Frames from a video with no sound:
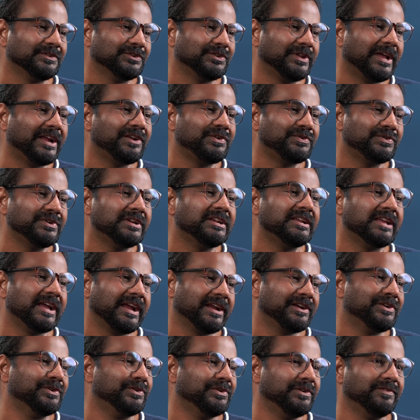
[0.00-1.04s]
So that really
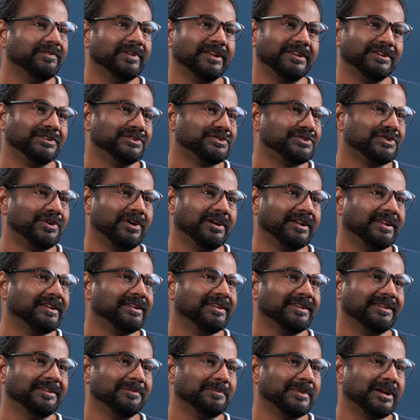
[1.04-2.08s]
echoed very
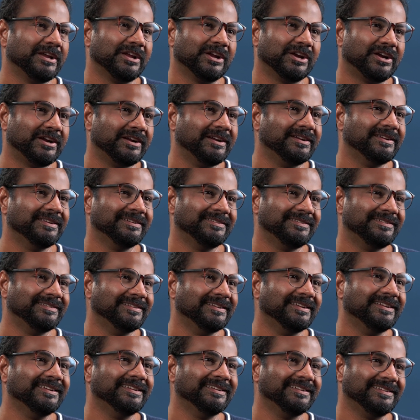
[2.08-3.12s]
strongly in my heart.
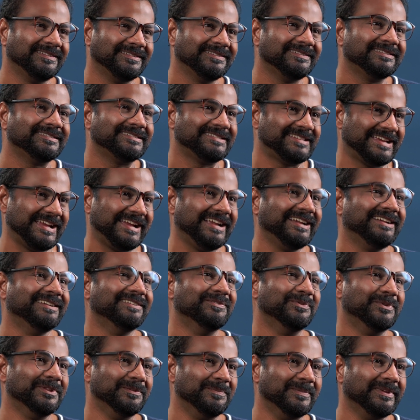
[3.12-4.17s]
It really
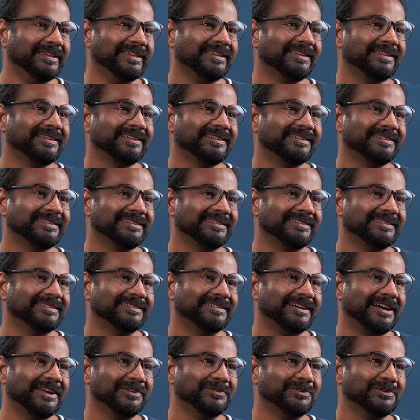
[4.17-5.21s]
stayed with me.
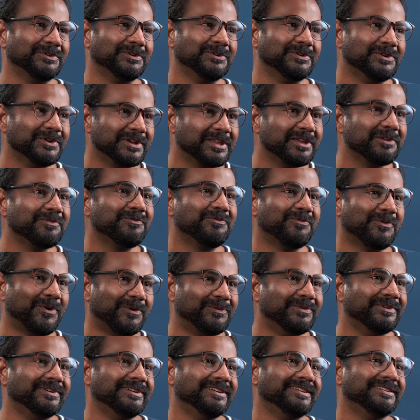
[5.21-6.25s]
I was looking
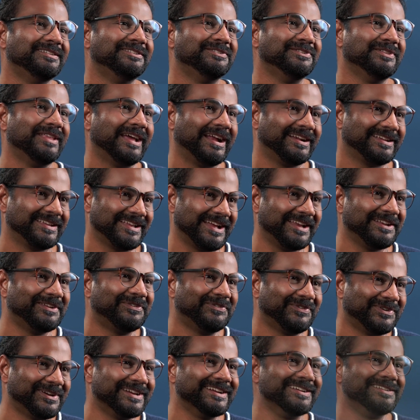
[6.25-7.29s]
forward to that kind of a